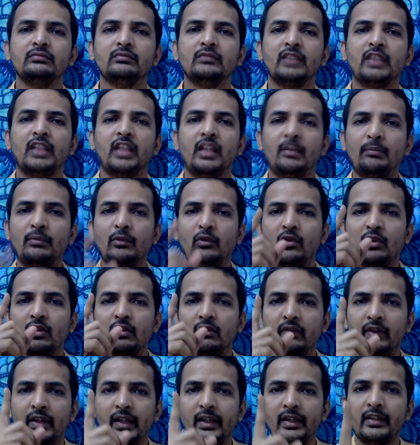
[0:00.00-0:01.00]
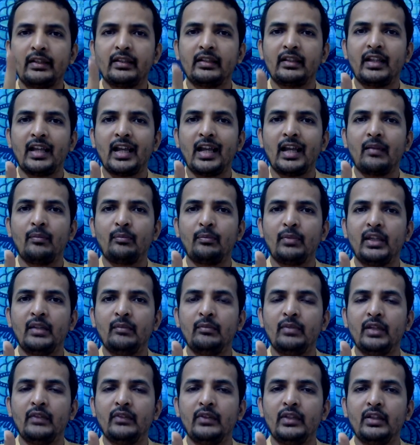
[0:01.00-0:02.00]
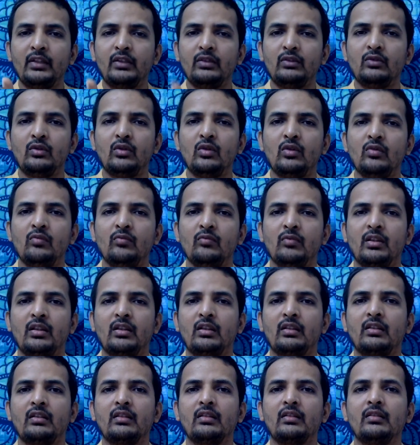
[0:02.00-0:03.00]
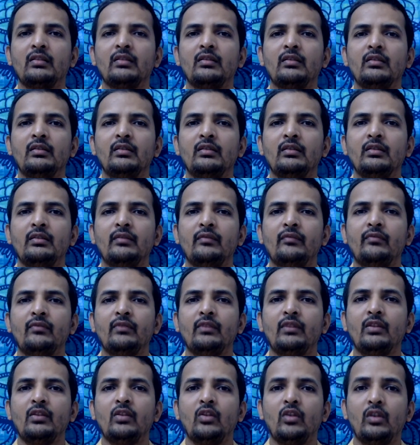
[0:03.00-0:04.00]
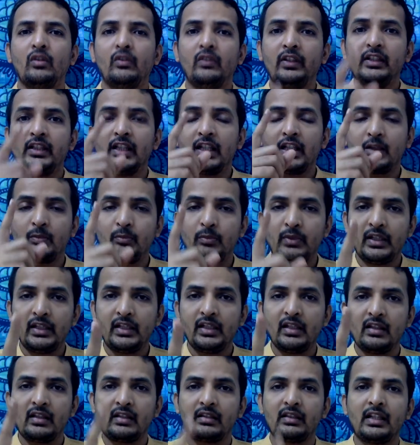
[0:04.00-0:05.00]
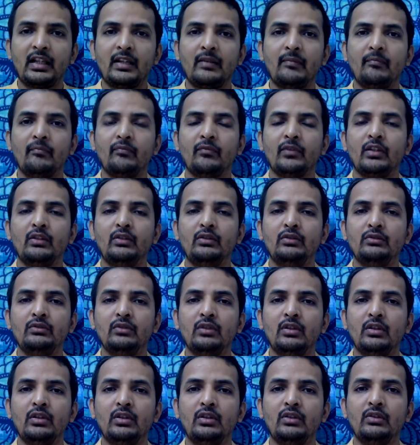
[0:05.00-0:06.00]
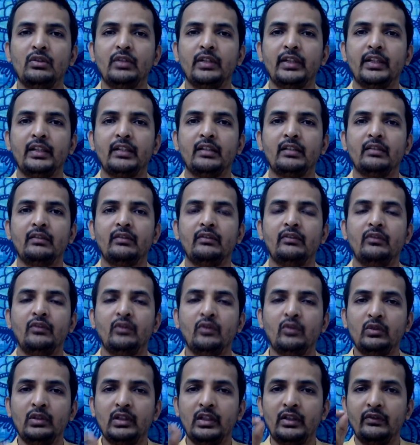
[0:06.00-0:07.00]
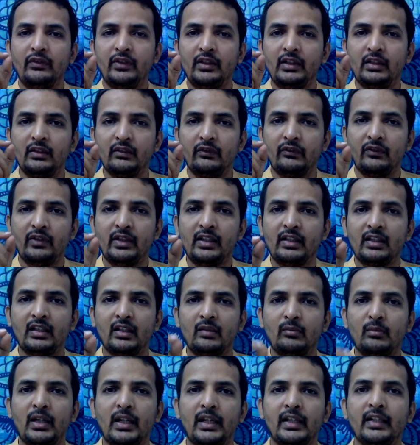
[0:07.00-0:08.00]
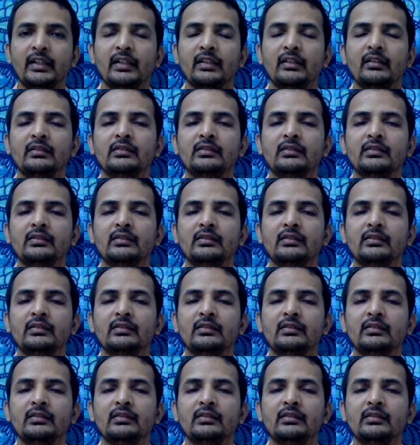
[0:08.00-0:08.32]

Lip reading: Keep always gap in between two Oms. Always experience them. Do not do it only with the physical mind.